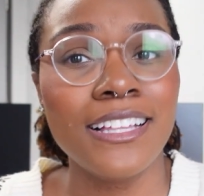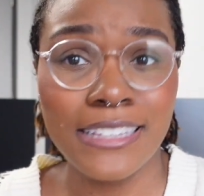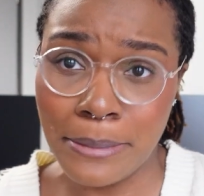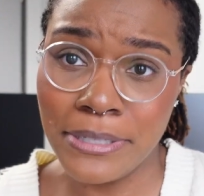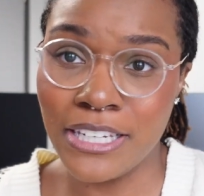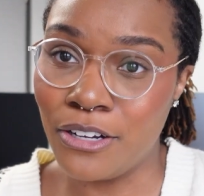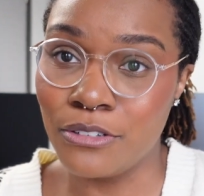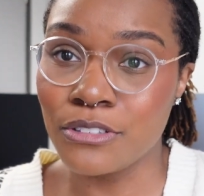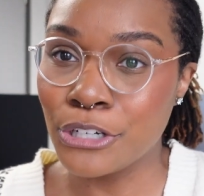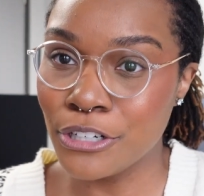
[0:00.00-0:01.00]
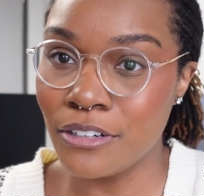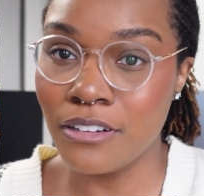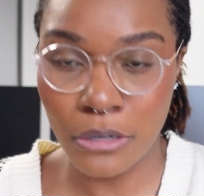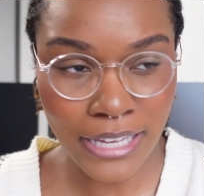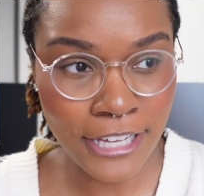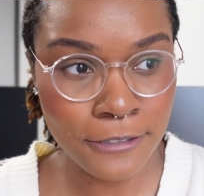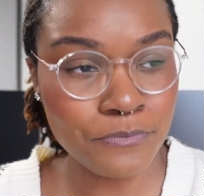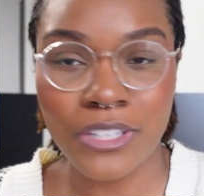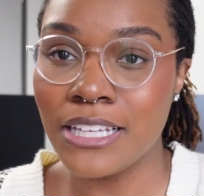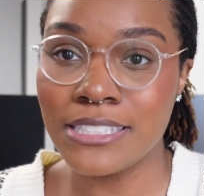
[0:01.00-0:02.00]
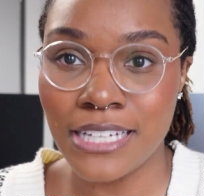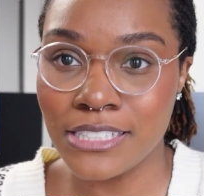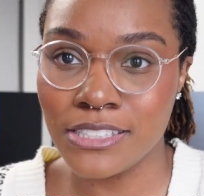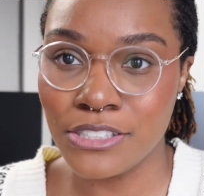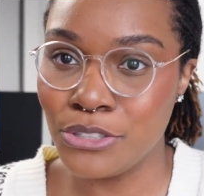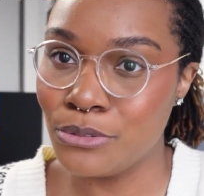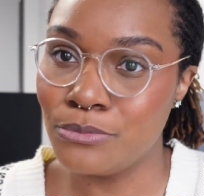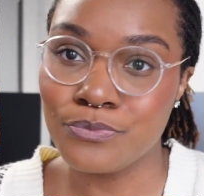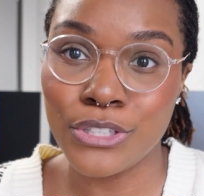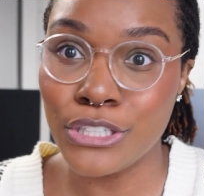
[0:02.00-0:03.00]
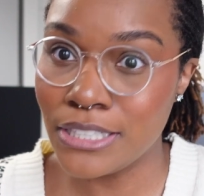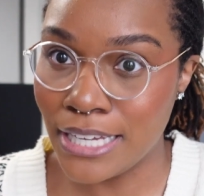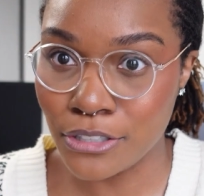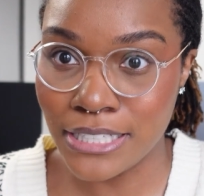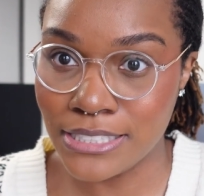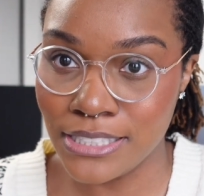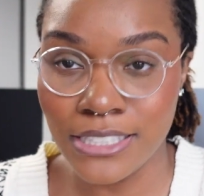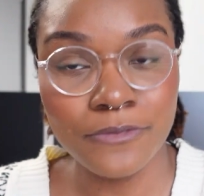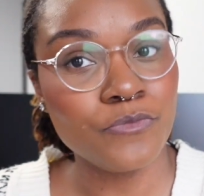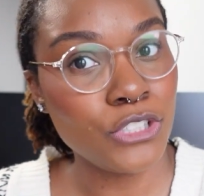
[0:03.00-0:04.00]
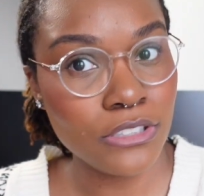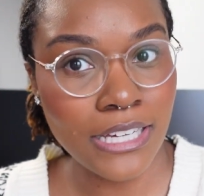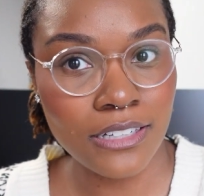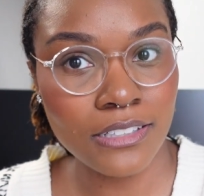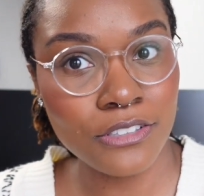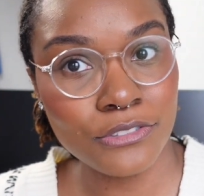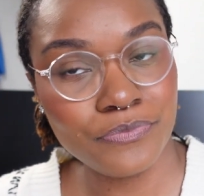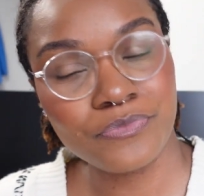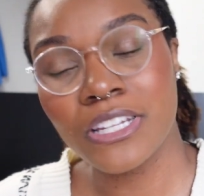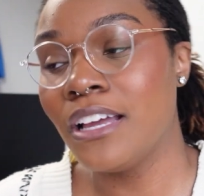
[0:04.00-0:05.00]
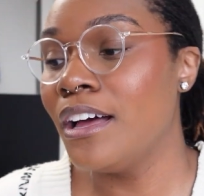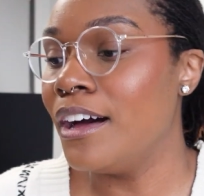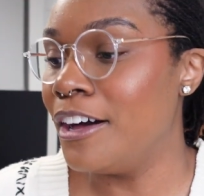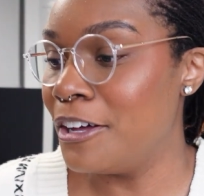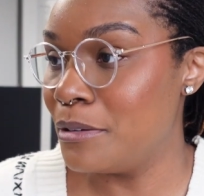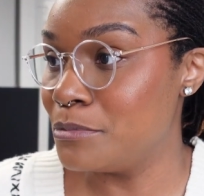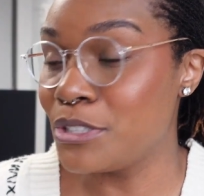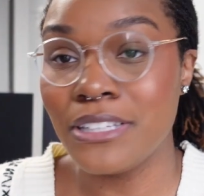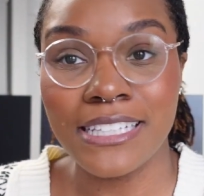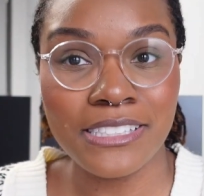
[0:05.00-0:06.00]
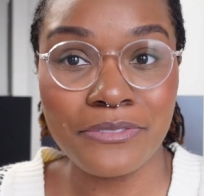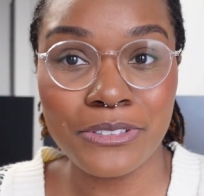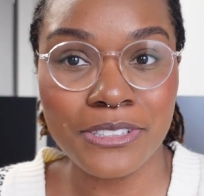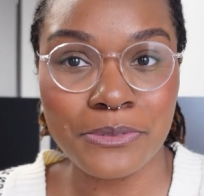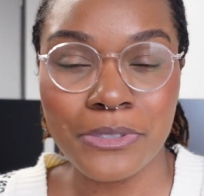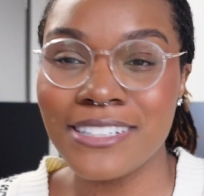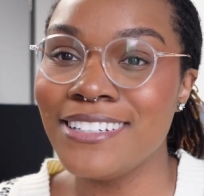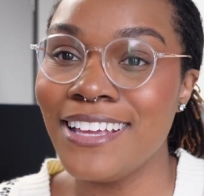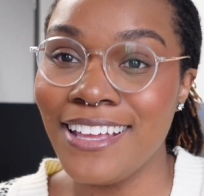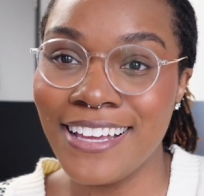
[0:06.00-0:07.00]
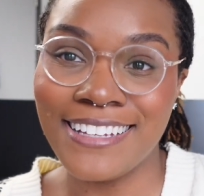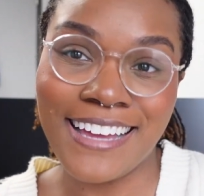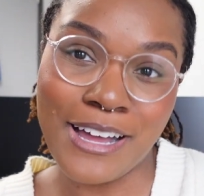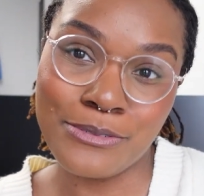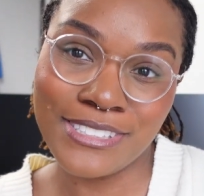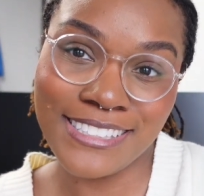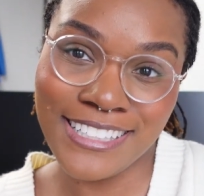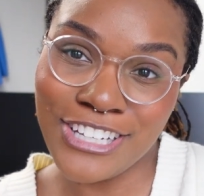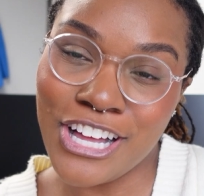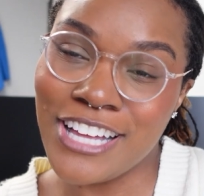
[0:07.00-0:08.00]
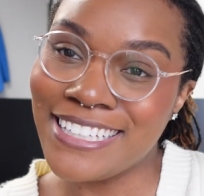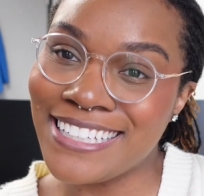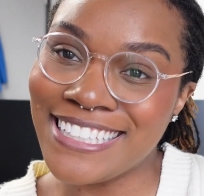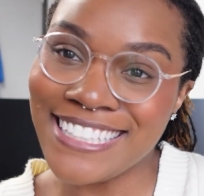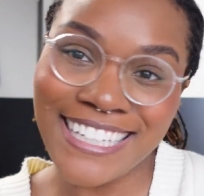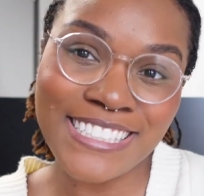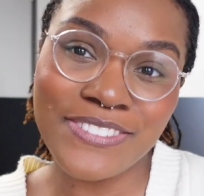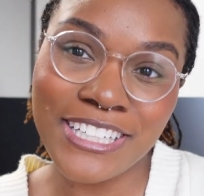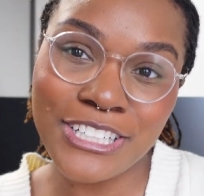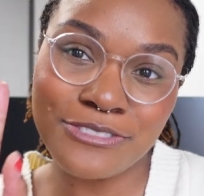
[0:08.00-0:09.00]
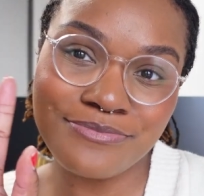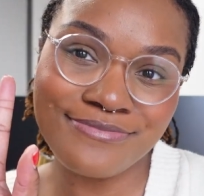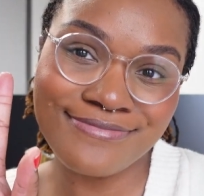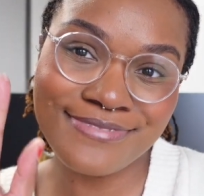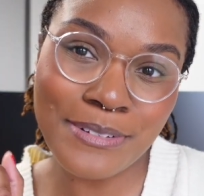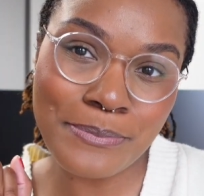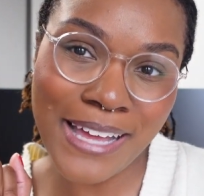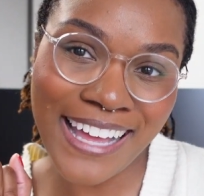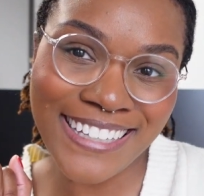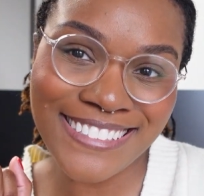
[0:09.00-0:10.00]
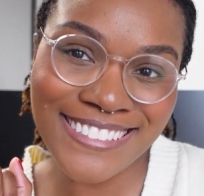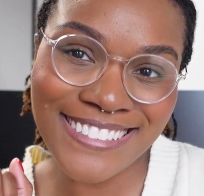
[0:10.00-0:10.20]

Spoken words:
Let me know, girl, okay? It's not just you. You're not crazy. You're not alone. So that's it for this one, and I will see y'all in the next video. Bye.